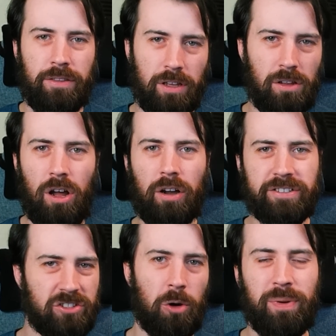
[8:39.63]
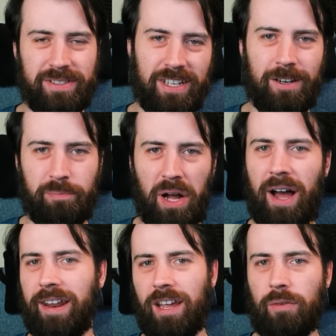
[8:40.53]
The long serpentine
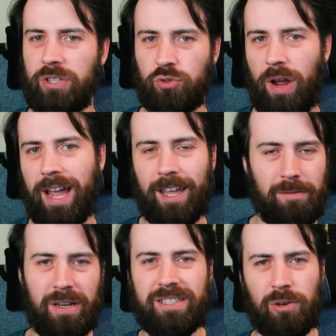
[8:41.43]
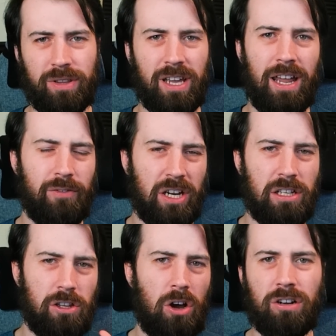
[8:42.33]
body of a dragon mixing with kind of like
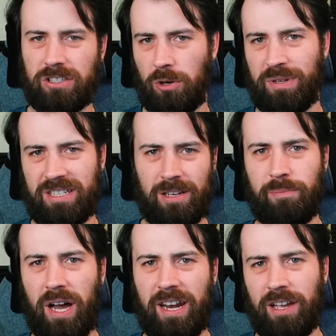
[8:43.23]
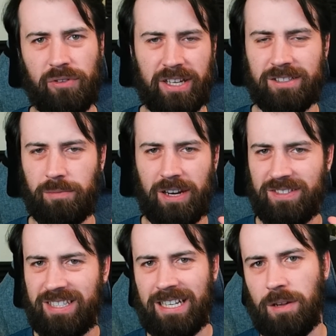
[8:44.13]
a long serpentine body of like some kind
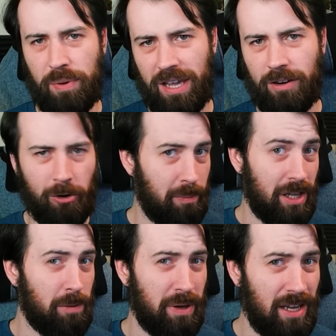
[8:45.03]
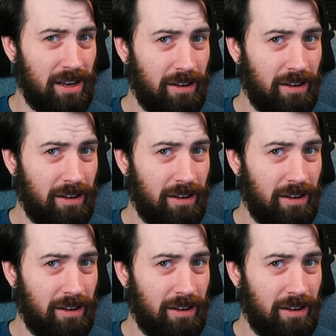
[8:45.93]
of centipede or millipede.